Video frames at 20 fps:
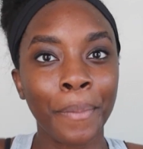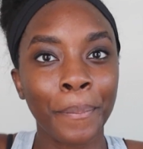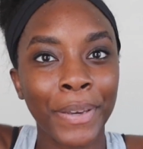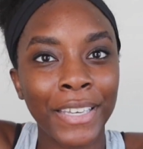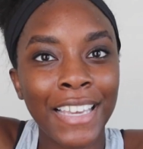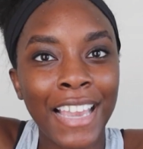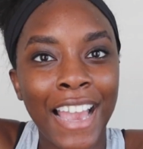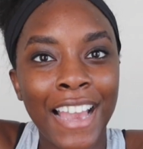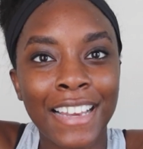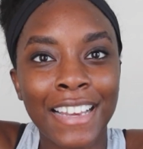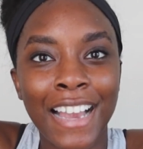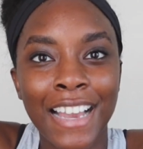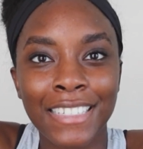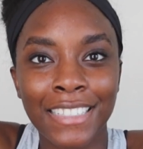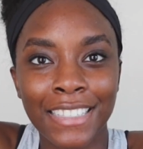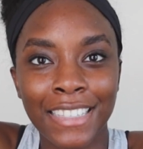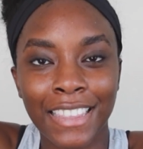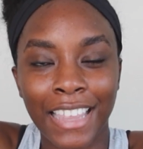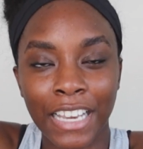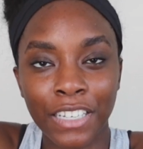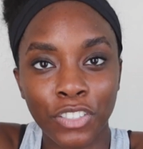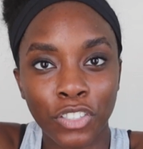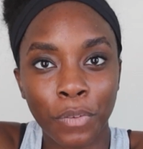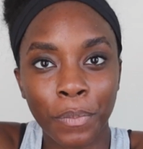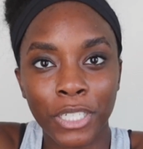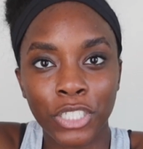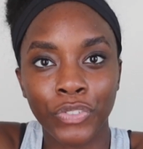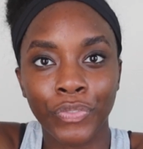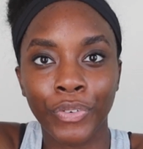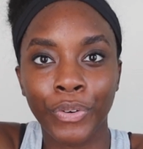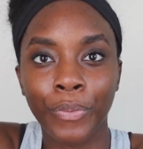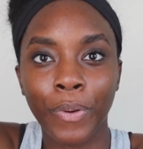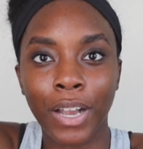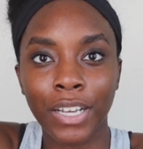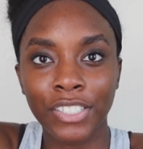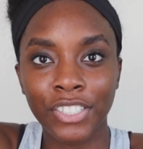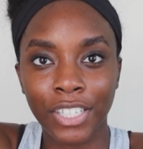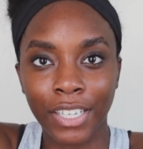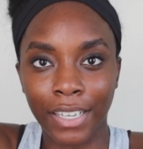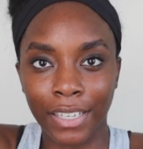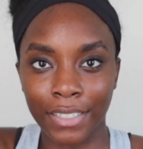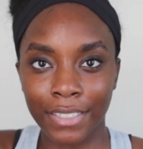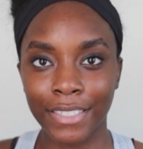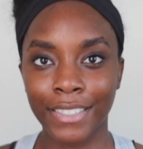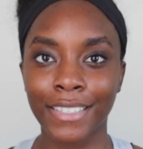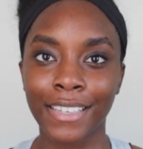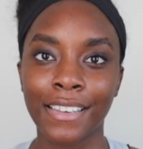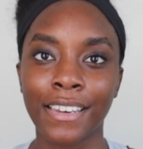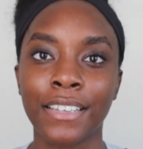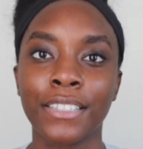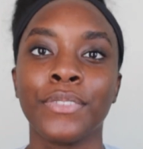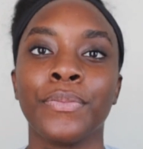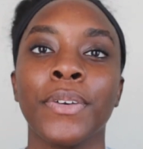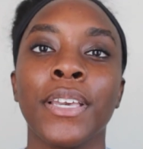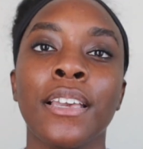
But yeah, guys, thanks so much for watching. See you next